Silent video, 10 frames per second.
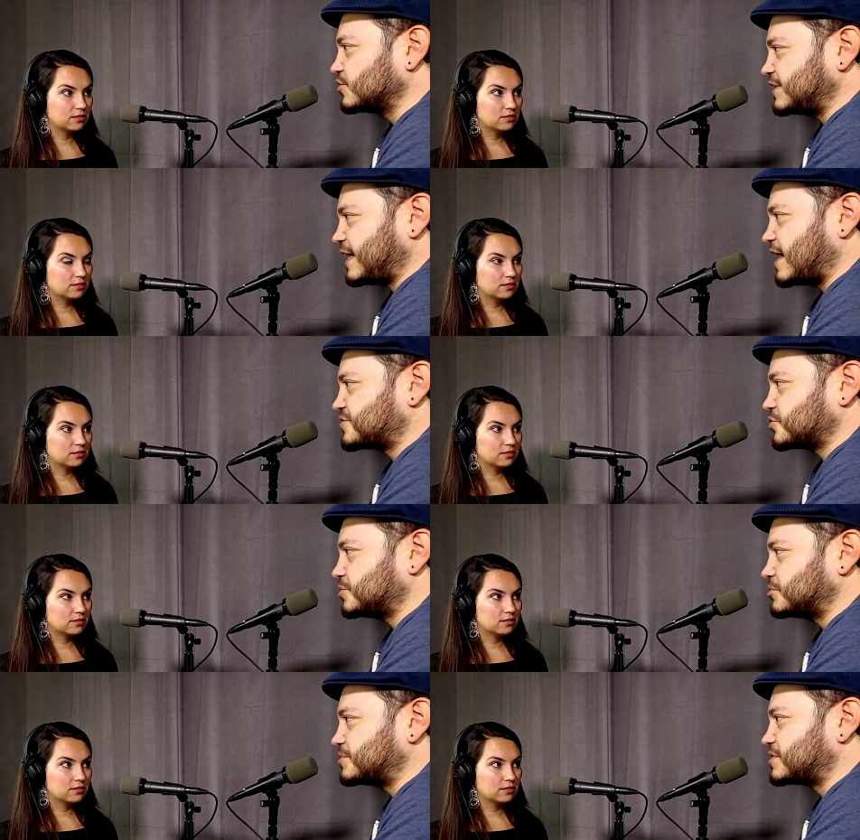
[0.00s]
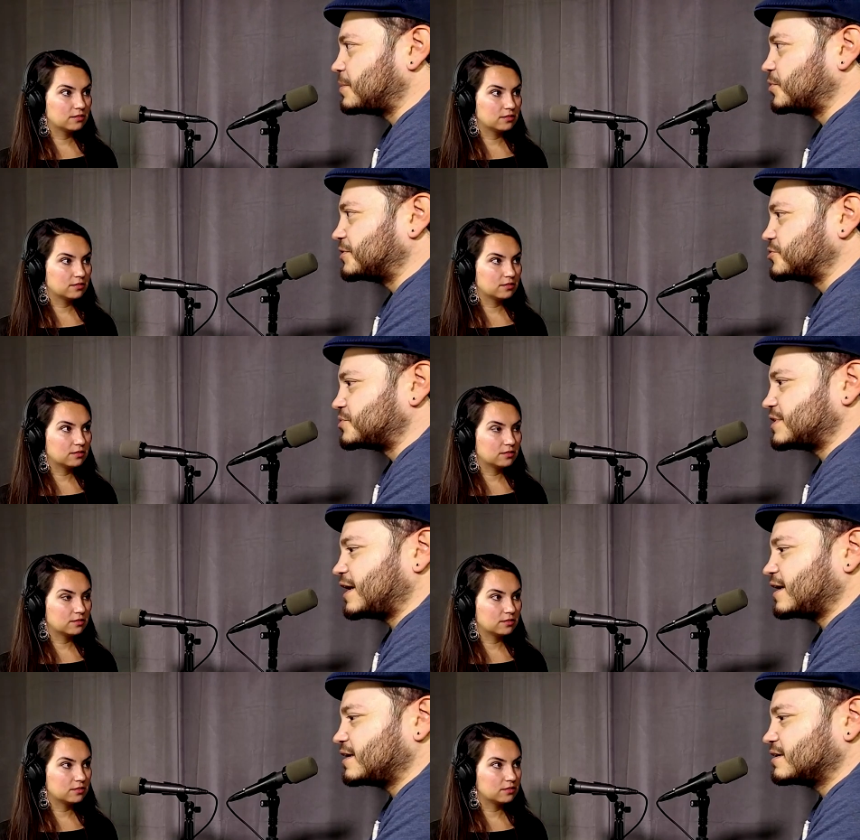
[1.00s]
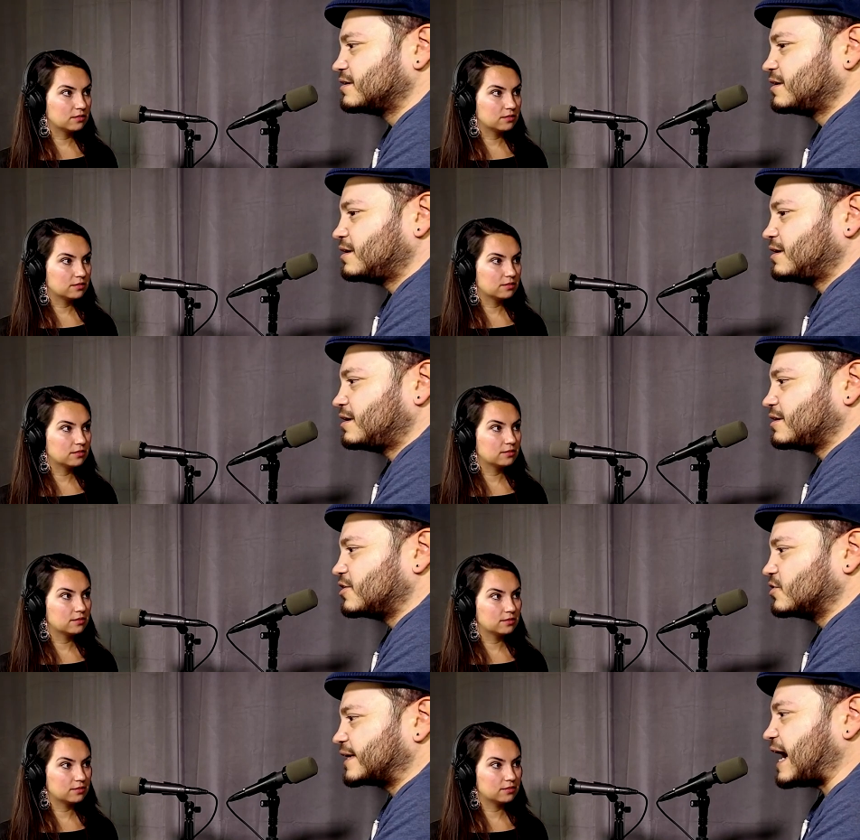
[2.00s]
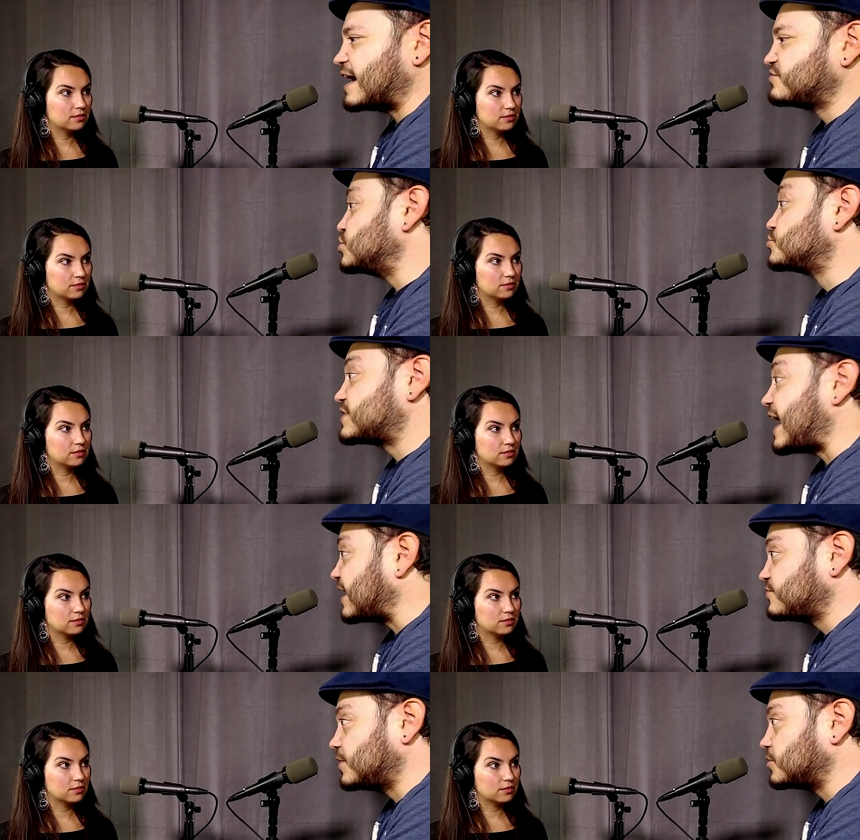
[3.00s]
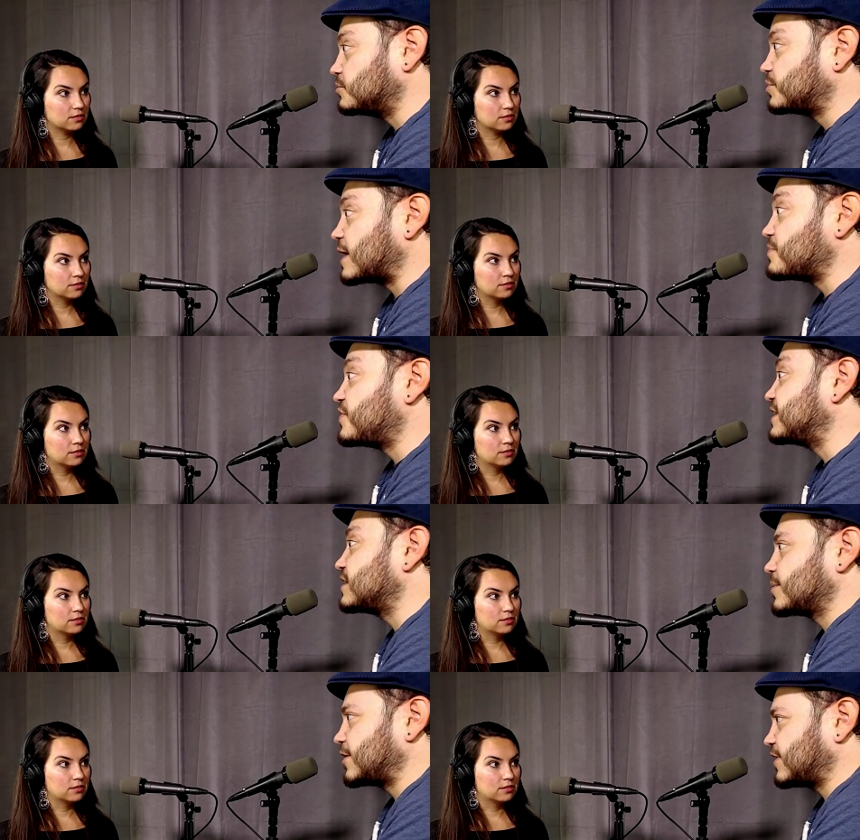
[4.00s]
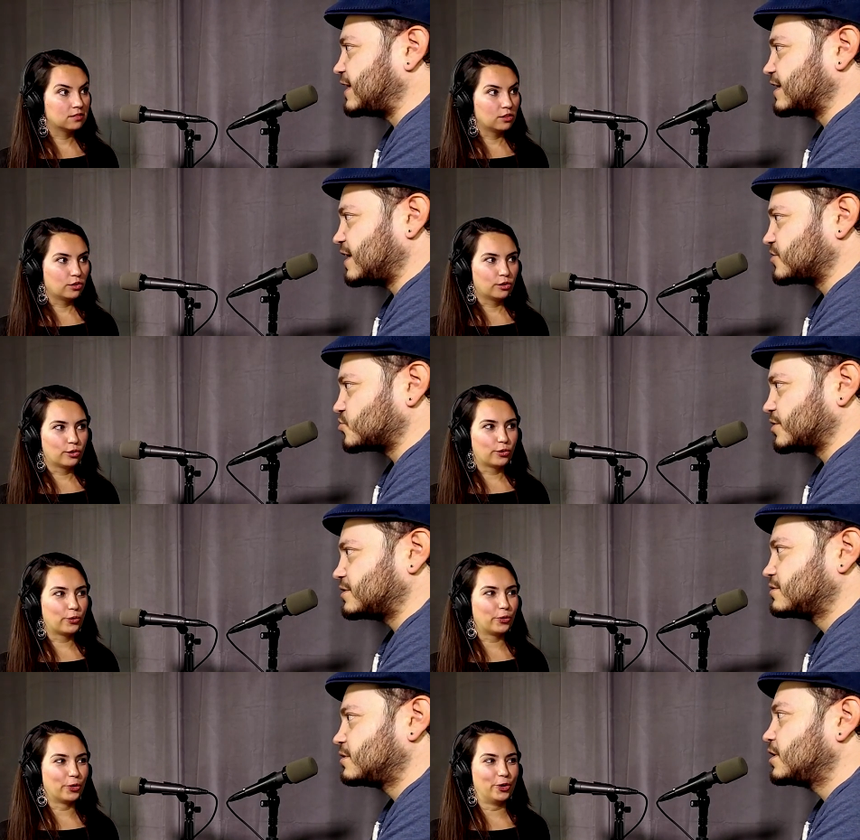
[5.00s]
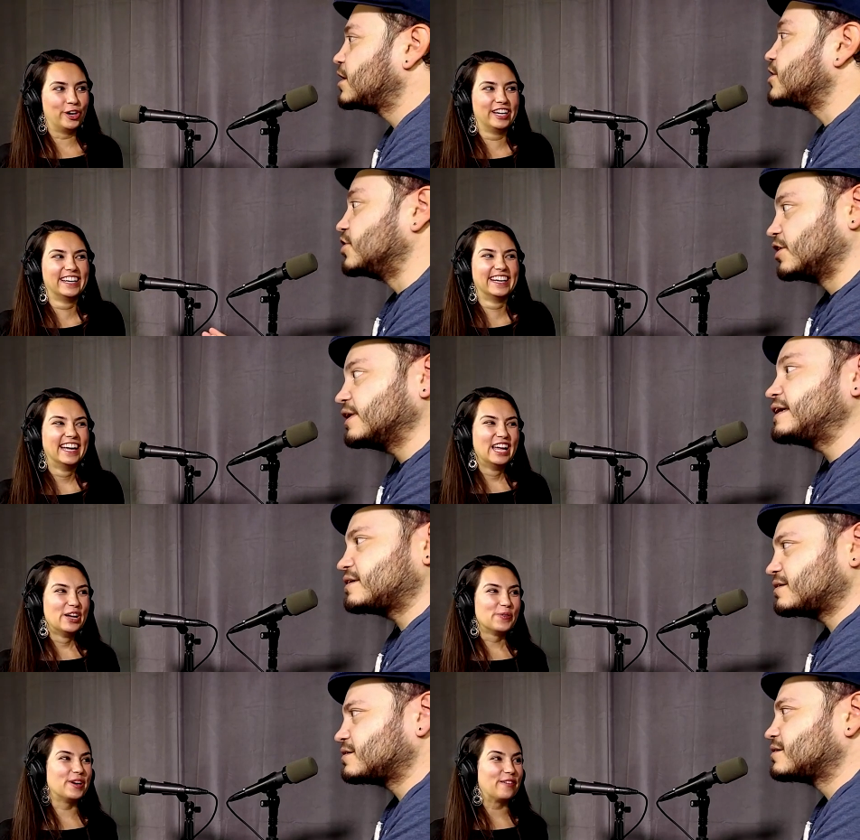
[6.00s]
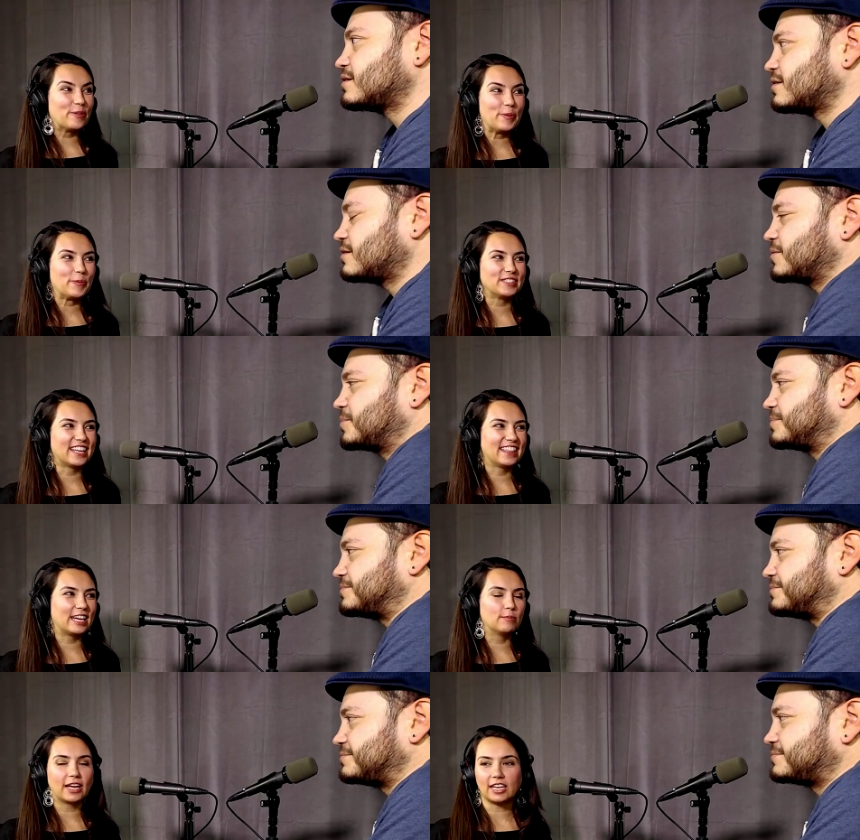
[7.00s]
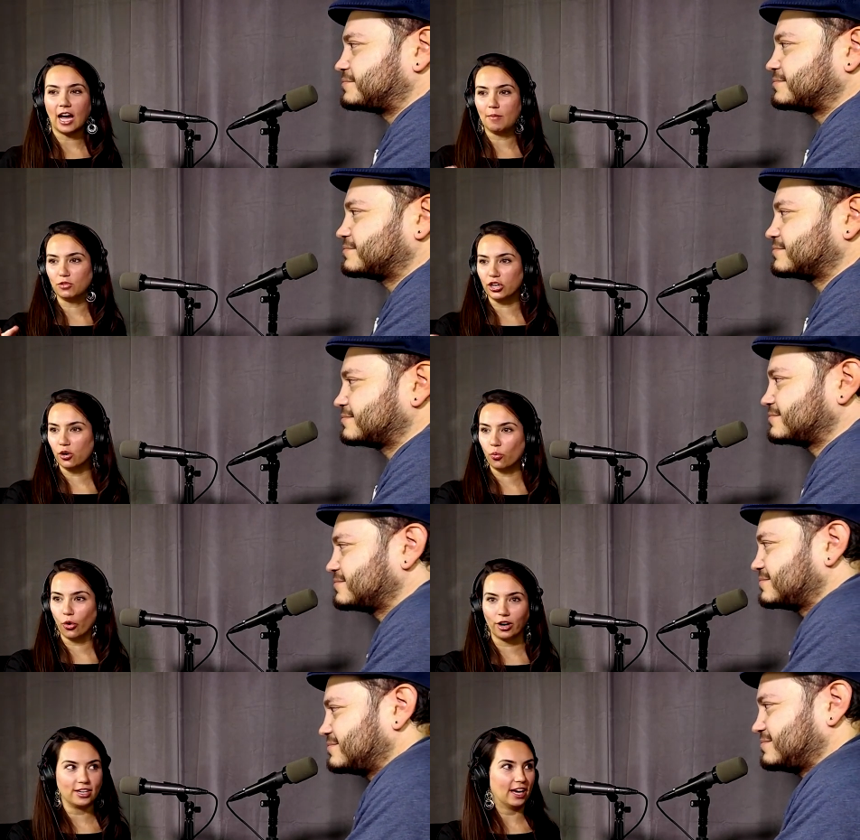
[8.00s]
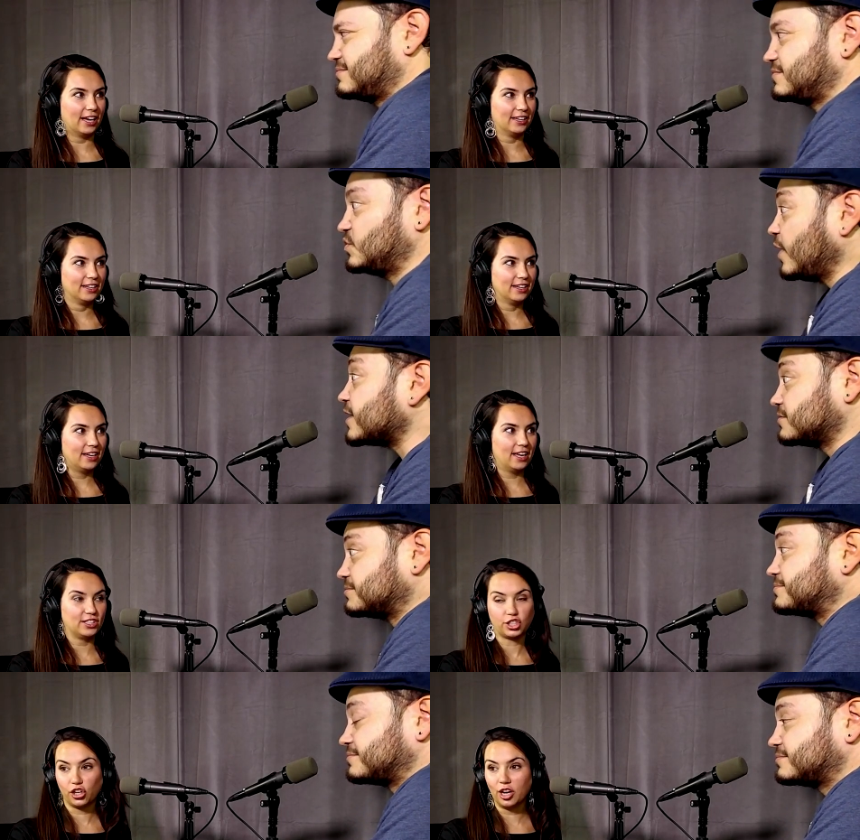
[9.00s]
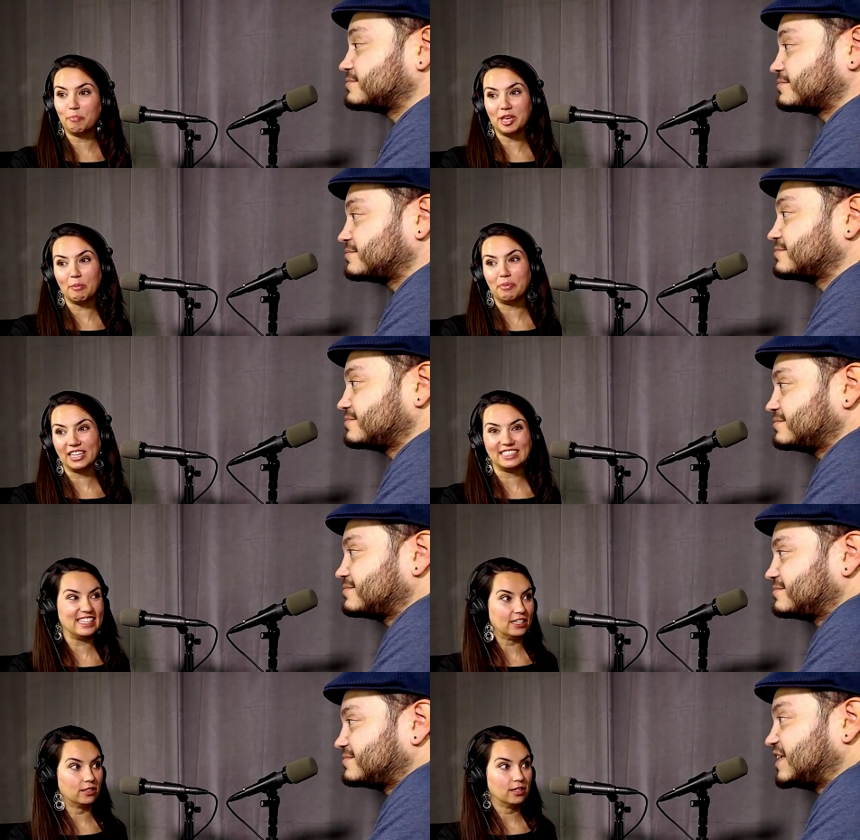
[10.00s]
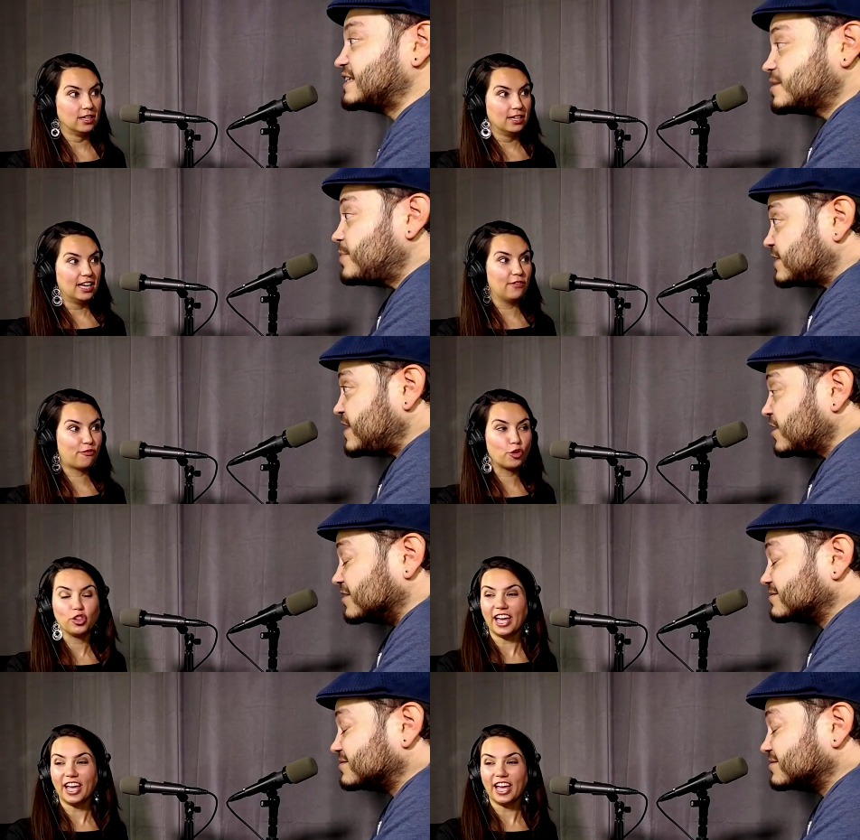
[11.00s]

Speaker 1: overly casual with someone who's saying, you know, like, I've used the iPhone, but I'm thinking about getting an Android.
Speaker 2: Oh.
Speaker 1: You know, like...
Speaker 2: Whenever people say that, I'm like, I'm going to warn you. Right. It's going to be a big deal.
Speaker 1: It's a
Speaker 2: big if deal.